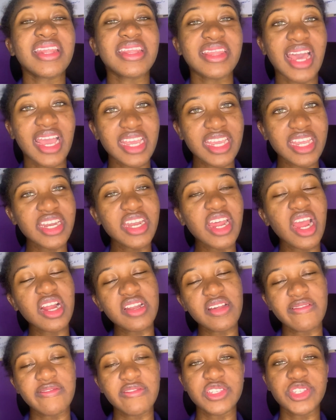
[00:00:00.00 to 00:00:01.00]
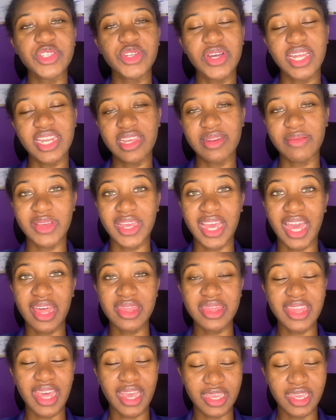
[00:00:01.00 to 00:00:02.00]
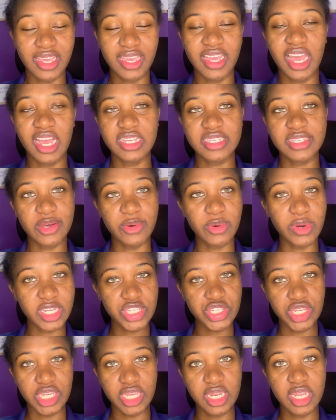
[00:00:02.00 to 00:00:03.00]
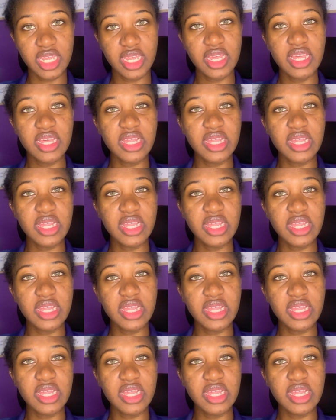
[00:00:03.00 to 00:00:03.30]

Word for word: Thank you, Darla, for joining me, and thank you guys for watching.